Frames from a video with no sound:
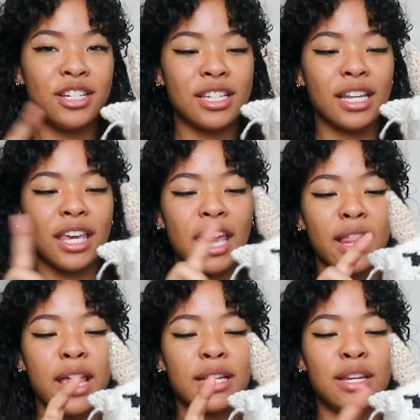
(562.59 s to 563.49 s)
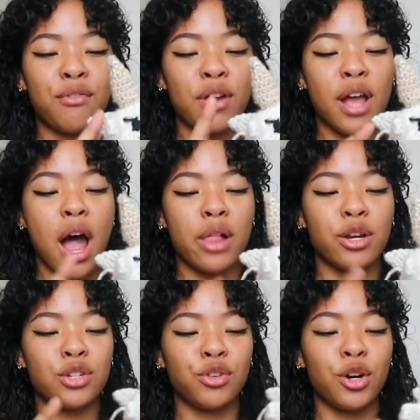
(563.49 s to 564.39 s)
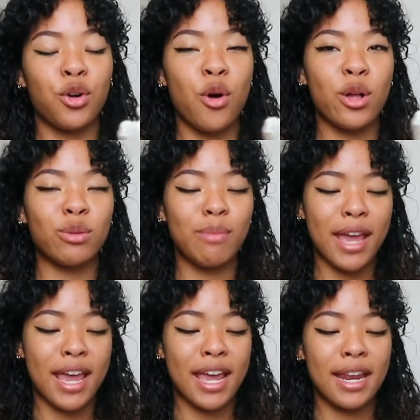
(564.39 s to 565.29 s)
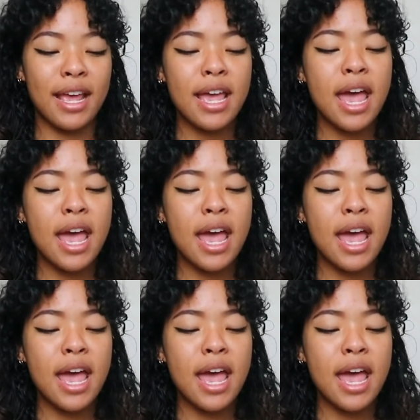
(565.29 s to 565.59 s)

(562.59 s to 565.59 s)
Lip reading: She's gonna get, like, different colors for her coiled mane.